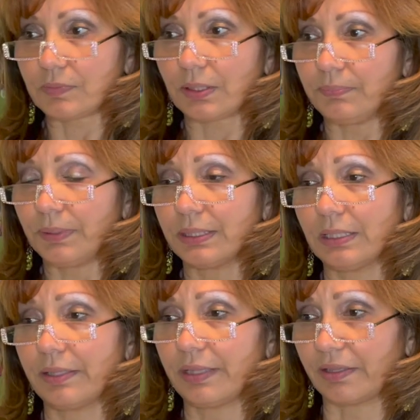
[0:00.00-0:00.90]
But
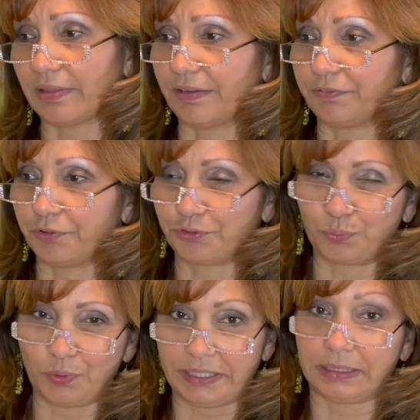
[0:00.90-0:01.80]
I think that first
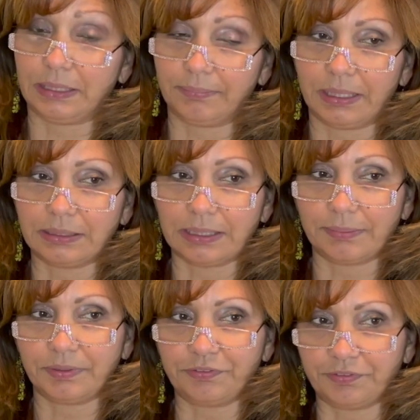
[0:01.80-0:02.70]
week I might not
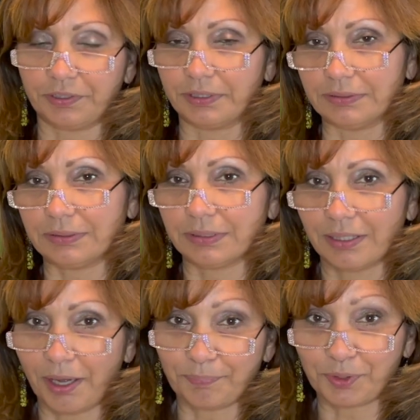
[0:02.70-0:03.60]
be feeling
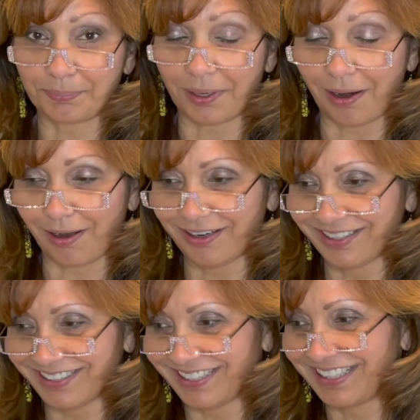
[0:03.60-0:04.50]
up to par.
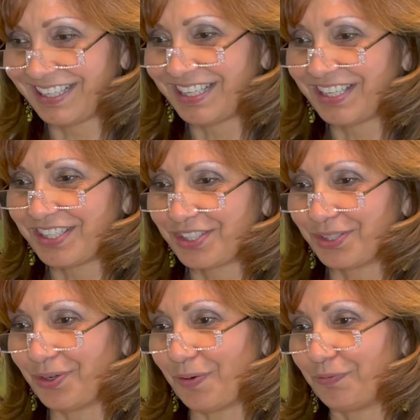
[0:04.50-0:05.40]
So
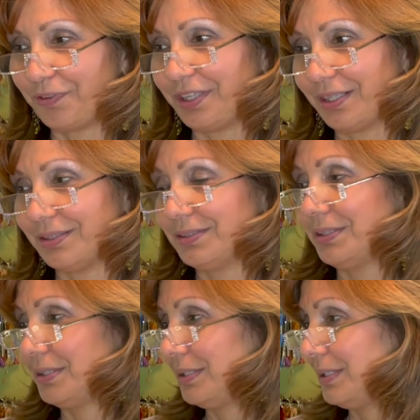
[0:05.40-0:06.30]
hopefully I'll
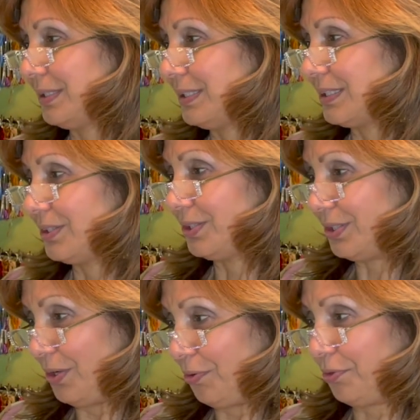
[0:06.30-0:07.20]

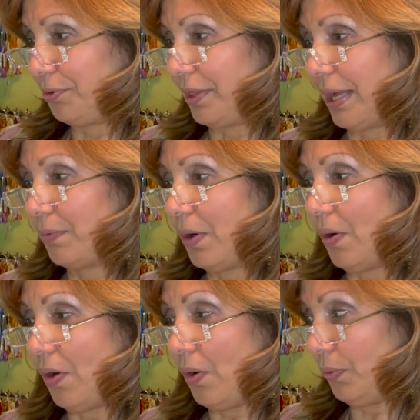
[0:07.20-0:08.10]
go through that
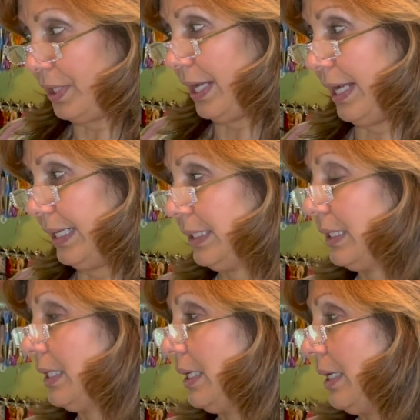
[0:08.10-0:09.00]
okay.
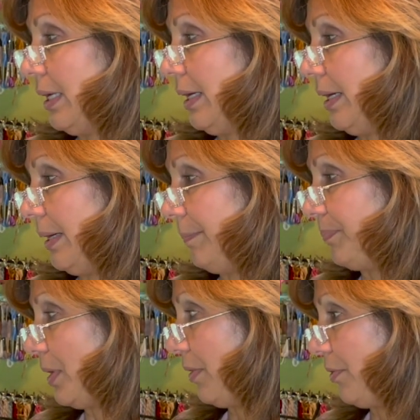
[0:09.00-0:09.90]

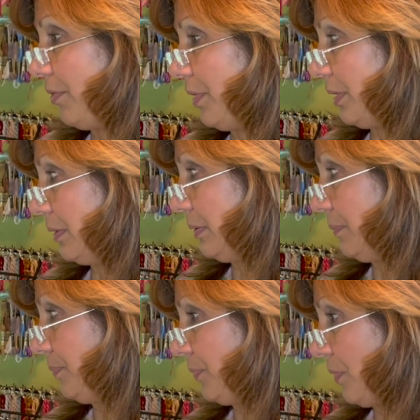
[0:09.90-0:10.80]
Other than
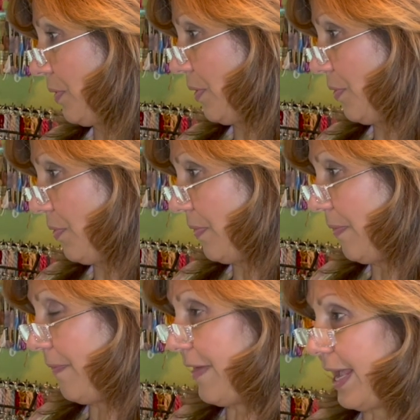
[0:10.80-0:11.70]

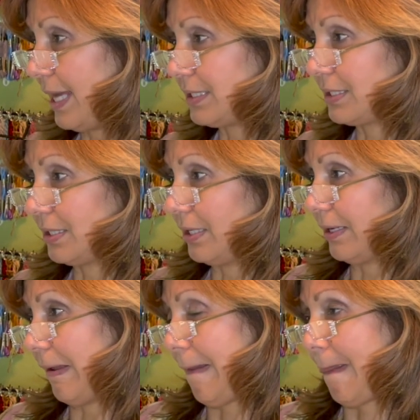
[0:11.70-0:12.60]
that,
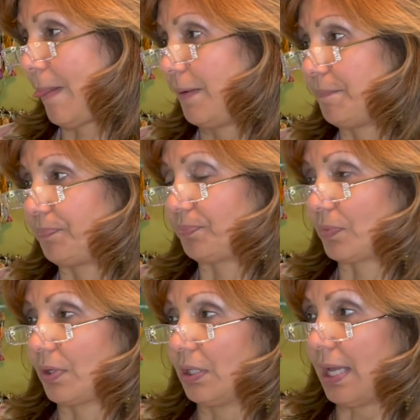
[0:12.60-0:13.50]

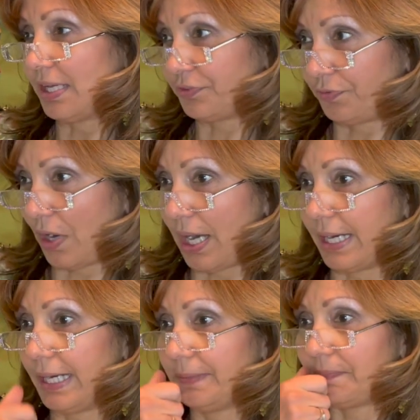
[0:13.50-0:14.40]
last
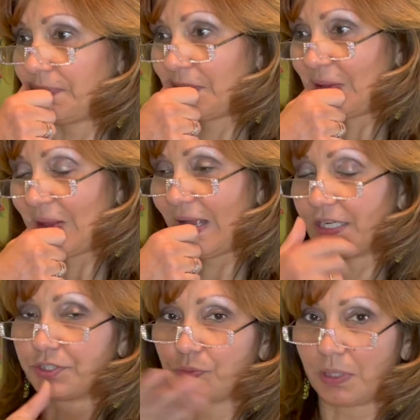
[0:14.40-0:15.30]
Friday, I
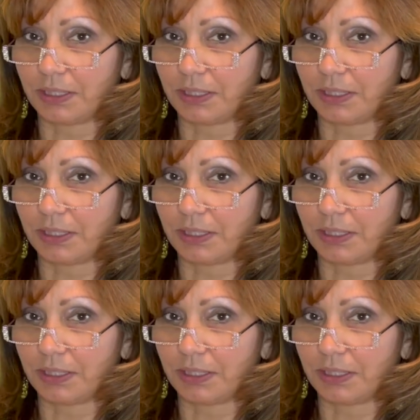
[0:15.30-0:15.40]
just wanted